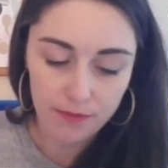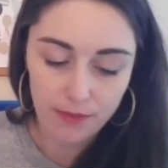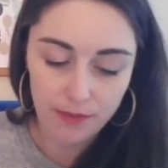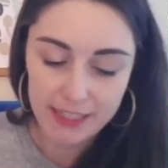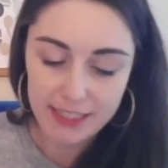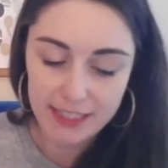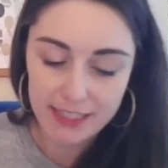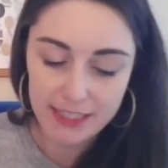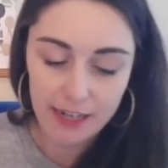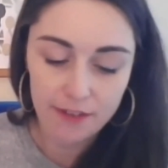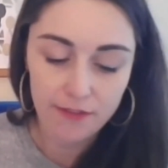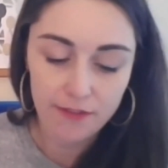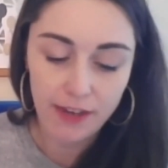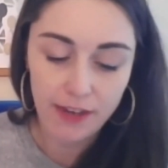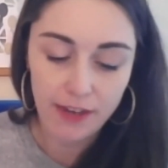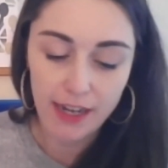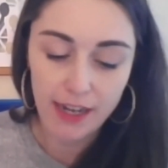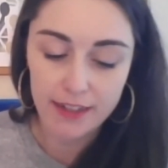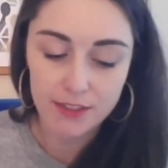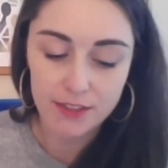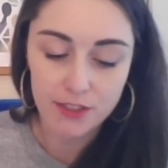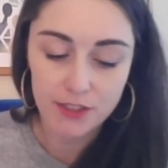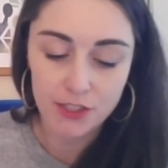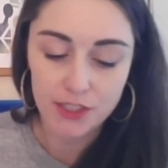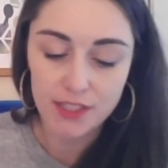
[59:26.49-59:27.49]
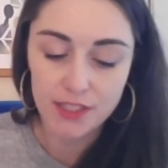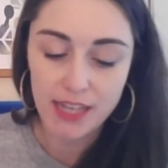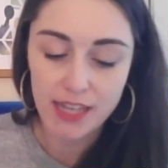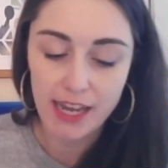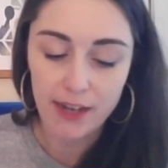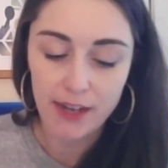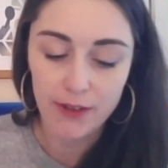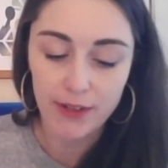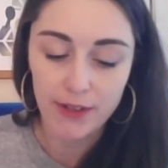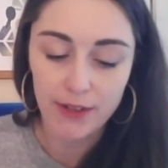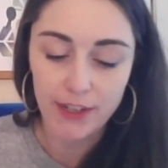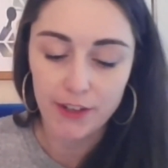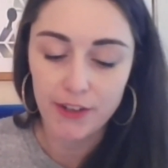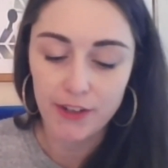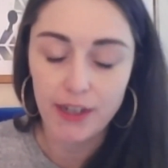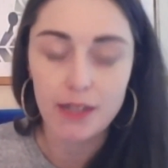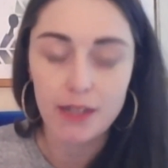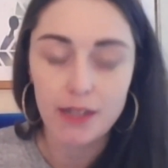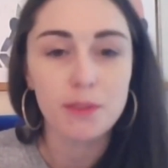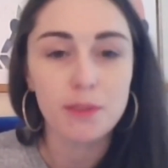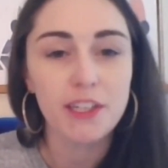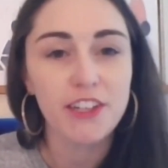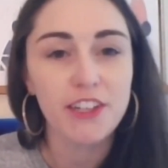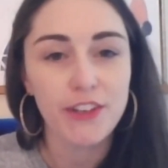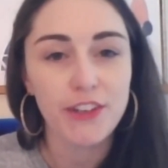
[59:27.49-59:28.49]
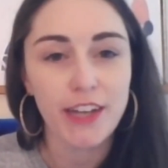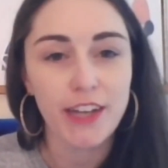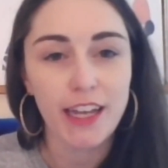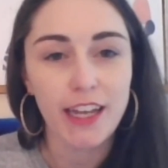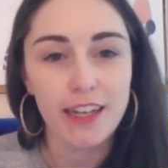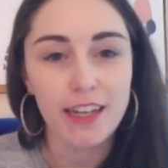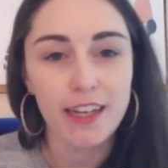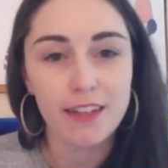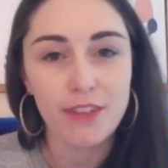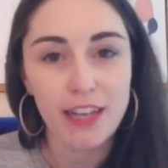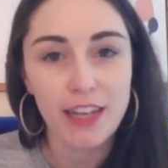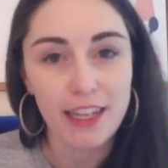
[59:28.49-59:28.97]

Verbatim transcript: identified is just how incredibly creative